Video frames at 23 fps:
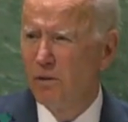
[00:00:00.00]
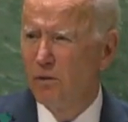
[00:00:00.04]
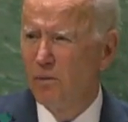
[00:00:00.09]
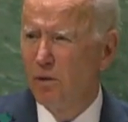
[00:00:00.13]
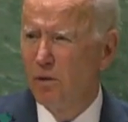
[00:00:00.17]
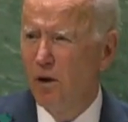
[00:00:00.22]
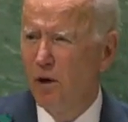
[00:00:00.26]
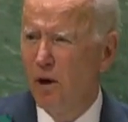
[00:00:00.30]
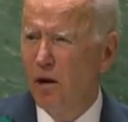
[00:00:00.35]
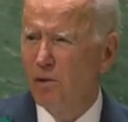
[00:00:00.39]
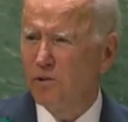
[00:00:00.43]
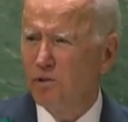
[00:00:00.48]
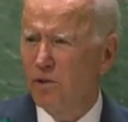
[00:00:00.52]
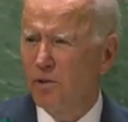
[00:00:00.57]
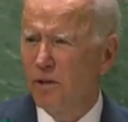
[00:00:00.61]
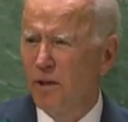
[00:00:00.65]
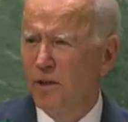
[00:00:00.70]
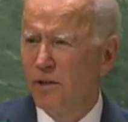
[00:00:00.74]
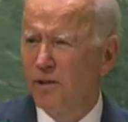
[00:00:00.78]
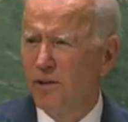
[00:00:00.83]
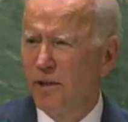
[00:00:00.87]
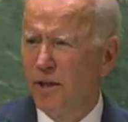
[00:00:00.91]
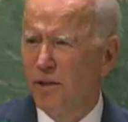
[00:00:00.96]
also
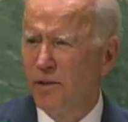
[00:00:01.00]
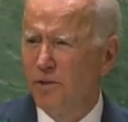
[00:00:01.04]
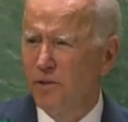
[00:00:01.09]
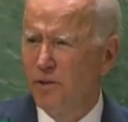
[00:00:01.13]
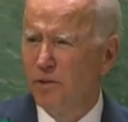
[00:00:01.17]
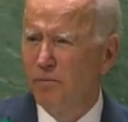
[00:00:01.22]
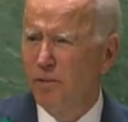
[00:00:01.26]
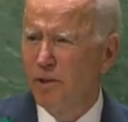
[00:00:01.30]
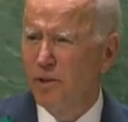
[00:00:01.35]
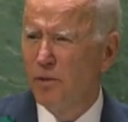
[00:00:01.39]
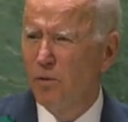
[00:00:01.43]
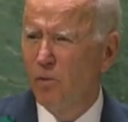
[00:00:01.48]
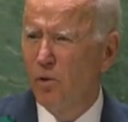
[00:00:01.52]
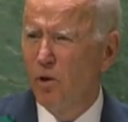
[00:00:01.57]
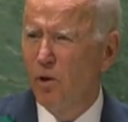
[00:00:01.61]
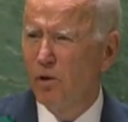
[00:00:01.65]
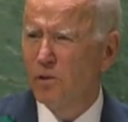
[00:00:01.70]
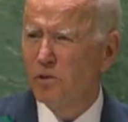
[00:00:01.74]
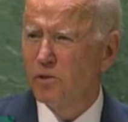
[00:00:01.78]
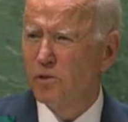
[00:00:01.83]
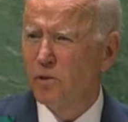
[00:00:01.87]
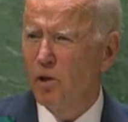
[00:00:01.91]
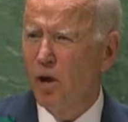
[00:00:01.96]
continue to be the
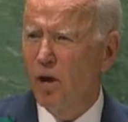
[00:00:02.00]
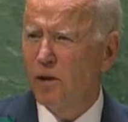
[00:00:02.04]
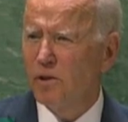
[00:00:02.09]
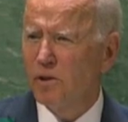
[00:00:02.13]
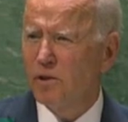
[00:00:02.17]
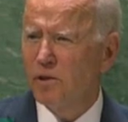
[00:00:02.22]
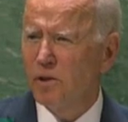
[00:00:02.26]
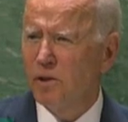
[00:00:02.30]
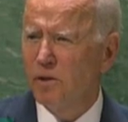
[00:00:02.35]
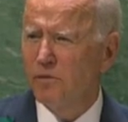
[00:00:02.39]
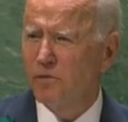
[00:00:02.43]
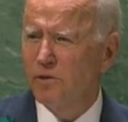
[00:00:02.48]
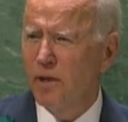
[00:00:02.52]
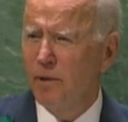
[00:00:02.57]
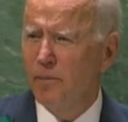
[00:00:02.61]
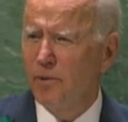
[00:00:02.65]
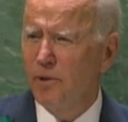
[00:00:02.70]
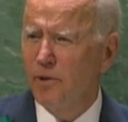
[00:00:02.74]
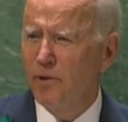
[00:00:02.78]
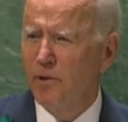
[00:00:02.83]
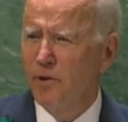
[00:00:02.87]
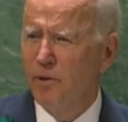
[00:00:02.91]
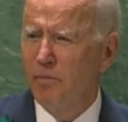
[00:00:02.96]
world's largest
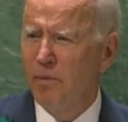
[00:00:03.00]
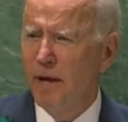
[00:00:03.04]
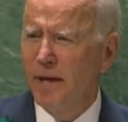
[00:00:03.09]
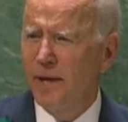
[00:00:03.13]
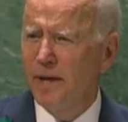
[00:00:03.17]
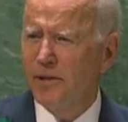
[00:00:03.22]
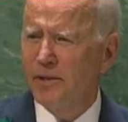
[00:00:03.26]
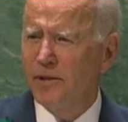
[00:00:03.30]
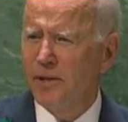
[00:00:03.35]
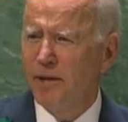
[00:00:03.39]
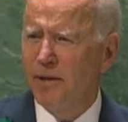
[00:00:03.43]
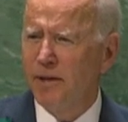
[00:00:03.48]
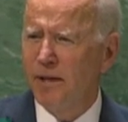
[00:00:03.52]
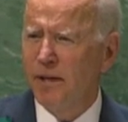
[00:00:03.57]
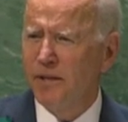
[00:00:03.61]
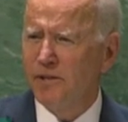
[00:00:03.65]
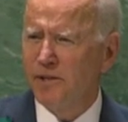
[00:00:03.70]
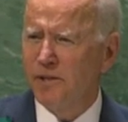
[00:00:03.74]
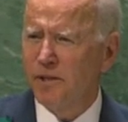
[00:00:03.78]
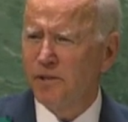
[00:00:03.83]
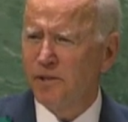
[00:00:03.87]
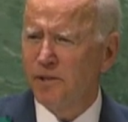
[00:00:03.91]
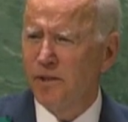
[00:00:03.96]
contributor to humanitarian
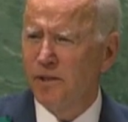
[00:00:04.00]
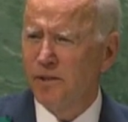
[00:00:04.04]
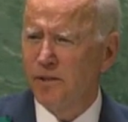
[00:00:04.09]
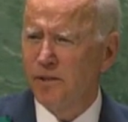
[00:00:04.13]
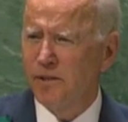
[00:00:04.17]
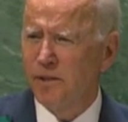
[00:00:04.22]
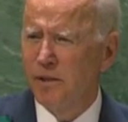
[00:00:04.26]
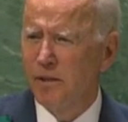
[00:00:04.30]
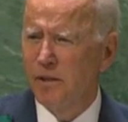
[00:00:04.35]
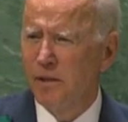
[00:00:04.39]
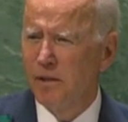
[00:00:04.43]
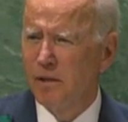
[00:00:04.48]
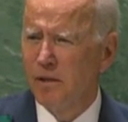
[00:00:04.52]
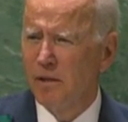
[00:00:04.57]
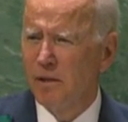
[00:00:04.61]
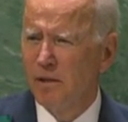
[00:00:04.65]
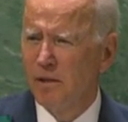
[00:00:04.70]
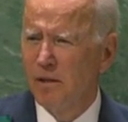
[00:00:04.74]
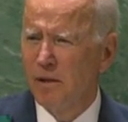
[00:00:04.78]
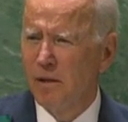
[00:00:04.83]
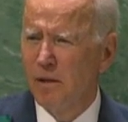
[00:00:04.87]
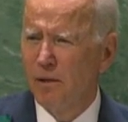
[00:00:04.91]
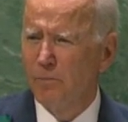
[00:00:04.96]
assistance,
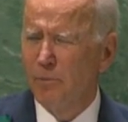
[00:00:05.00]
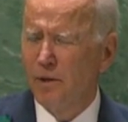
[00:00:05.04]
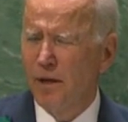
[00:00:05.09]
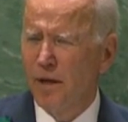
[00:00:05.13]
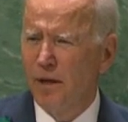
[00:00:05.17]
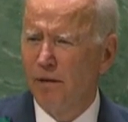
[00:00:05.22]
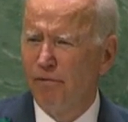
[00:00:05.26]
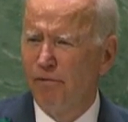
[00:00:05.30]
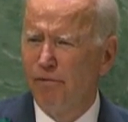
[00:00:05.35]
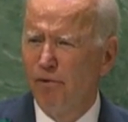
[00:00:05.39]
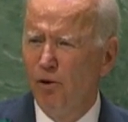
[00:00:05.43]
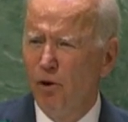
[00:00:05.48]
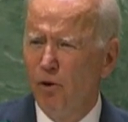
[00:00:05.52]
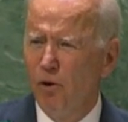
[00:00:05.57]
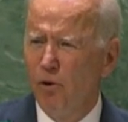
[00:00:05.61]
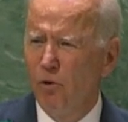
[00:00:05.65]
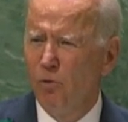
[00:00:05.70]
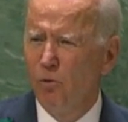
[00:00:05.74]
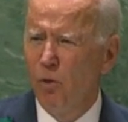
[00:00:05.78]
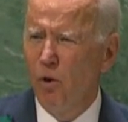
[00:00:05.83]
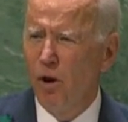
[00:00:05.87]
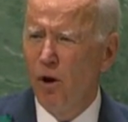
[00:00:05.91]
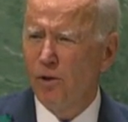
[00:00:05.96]
bringing
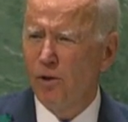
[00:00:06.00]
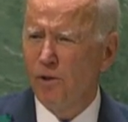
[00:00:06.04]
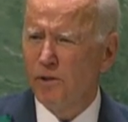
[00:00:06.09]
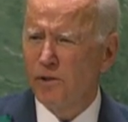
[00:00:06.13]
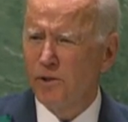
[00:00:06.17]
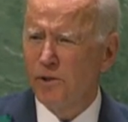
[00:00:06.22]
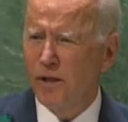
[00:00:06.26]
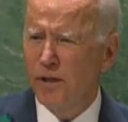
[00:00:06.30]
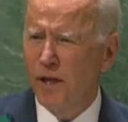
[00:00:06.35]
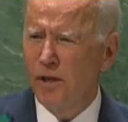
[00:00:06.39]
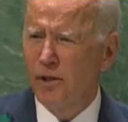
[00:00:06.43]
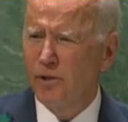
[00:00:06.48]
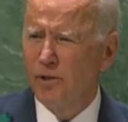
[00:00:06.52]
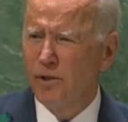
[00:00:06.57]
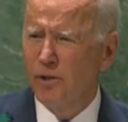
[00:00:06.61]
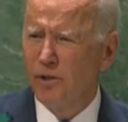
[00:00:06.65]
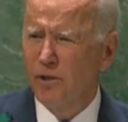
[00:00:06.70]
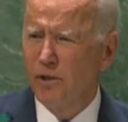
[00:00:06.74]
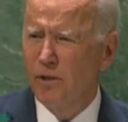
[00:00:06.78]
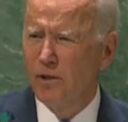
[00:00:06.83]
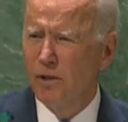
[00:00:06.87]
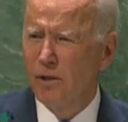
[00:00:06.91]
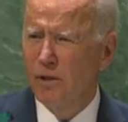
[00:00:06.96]
food, water,
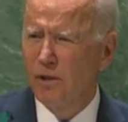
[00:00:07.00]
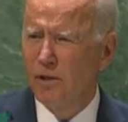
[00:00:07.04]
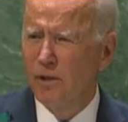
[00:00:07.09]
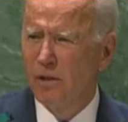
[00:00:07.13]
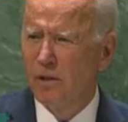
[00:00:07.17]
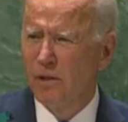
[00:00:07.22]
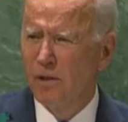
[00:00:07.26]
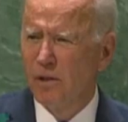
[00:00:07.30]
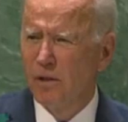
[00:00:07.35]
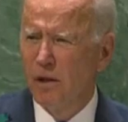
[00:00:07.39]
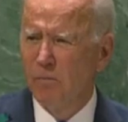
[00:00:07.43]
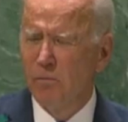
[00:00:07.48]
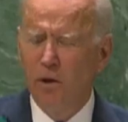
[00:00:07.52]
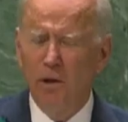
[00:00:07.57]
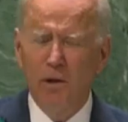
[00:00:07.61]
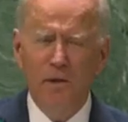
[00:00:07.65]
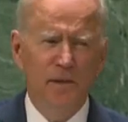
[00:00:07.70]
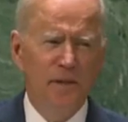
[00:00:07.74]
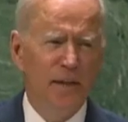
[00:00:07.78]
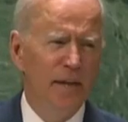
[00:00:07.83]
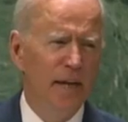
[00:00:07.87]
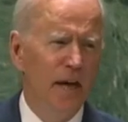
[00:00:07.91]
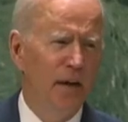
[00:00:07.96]
shelter,
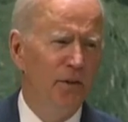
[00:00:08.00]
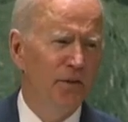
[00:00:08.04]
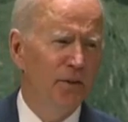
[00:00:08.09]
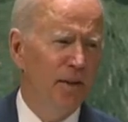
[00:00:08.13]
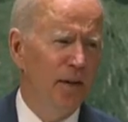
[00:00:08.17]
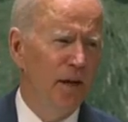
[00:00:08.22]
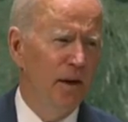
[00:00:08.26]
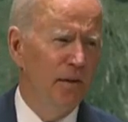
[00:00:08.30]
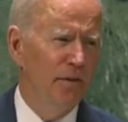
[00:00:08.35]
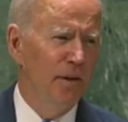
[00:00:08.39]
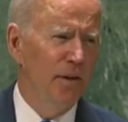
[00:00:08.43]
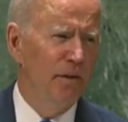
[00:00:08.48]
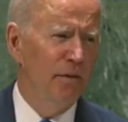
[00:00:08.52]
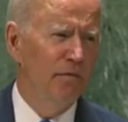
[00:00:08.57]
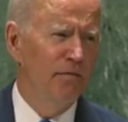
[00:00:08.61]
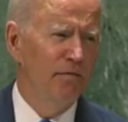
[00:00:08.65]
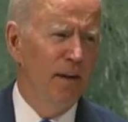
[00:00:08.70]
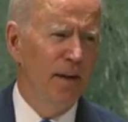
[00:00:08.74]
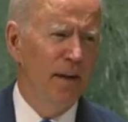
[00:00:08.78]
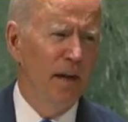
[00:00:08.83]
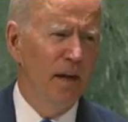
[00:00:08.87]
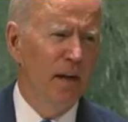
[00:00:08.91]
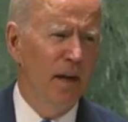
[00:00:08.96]
emergency health care, and other
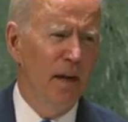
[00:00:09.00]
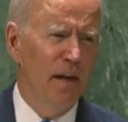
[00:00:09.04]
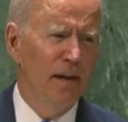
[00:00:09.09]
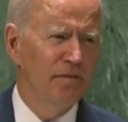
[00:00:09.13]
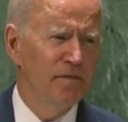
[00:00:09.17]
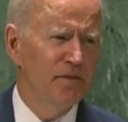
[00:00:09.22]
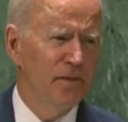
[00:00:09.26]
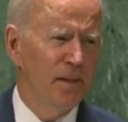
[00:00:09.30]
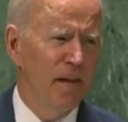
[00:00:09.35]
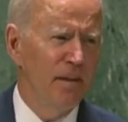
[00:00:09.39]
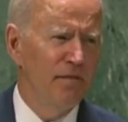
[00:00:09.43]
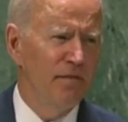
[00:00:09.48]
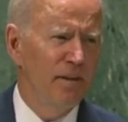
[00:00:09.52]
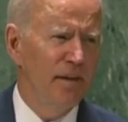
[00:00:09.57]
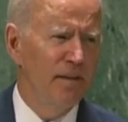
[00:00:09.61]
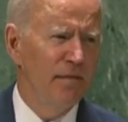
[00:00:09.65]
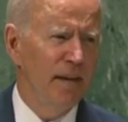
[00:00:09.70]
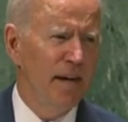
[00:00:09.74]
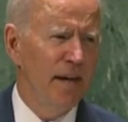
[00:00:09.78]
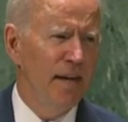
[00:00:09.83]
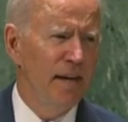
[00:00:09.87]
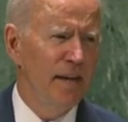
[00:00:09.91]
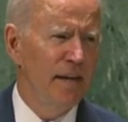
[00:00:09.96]
vital
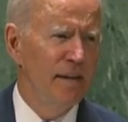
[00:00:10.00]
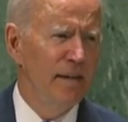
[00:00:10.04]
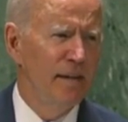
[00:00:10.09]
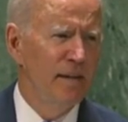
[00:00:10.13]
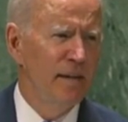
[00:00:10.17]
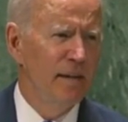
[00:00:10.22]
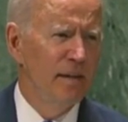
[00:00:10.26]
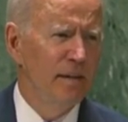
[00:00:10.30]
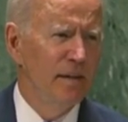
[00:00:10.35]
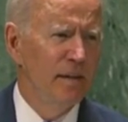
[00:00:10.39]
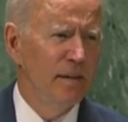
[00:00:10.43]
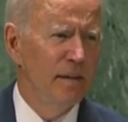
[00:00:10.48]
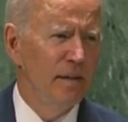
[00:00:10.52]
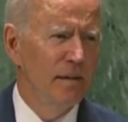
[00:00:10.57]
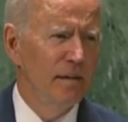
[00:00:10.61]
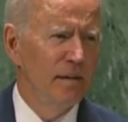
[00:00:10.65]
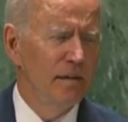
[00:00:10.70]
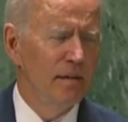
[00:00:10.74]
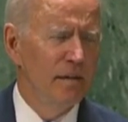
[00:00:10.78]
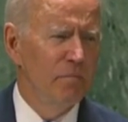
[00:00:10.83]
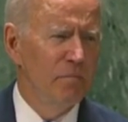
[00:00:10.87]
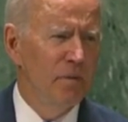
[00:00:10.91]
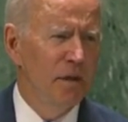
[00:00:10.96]
life-saving aid
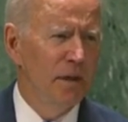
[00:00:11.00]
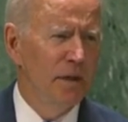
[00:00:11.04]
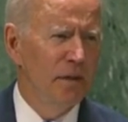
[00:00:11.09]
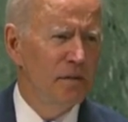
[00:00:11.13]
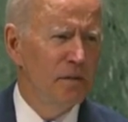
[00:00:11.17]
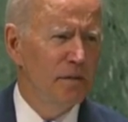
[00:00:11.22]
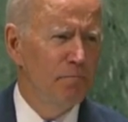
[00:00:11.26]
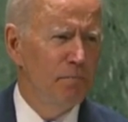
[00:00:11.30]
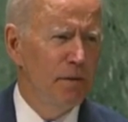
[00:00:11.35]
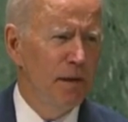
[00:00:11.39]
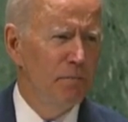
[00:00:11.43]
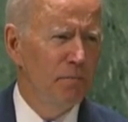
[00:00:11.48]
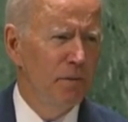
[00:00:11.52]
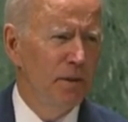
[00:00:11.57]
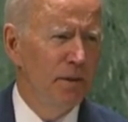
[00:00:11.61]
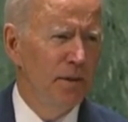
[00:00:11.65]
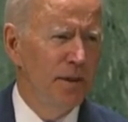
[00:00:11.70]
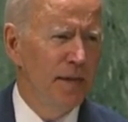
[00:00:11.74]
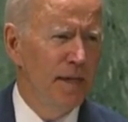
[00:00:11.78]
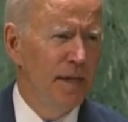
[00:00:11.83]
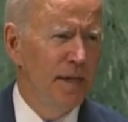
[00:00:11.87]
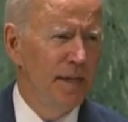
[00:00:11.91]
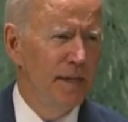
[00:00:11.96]
to millions of people
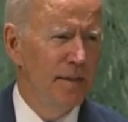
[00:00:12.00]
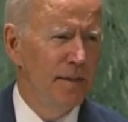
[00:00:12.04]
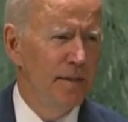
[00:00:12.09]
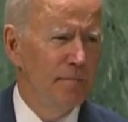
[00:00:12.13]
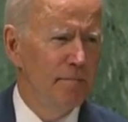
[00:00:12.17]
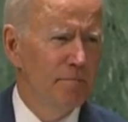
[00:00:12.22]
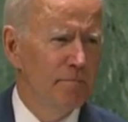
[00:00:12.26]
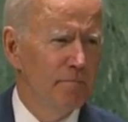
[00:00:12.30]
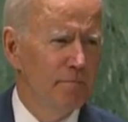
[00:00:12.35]
in need.